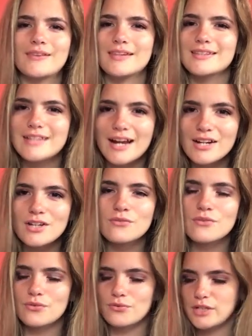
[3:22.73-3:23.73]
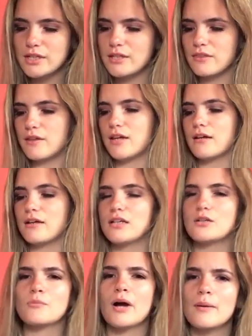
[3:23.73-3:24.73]
that's kind of a freaky thing, like
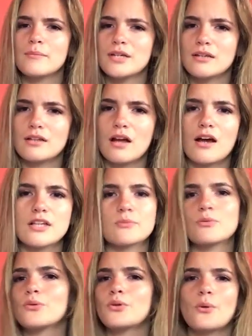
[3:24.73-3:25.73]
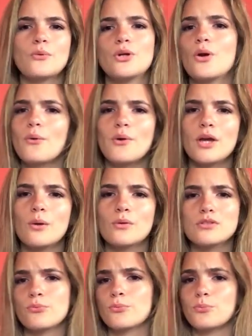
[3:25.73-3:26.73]
your mom being in the hospital, no one knowing
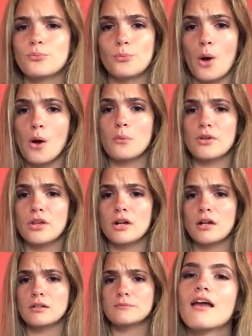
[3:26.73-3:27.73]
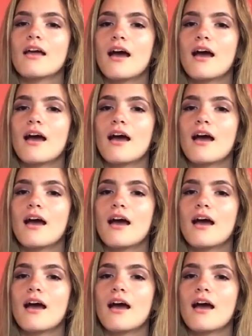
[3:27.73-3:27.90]
what's wrong with her.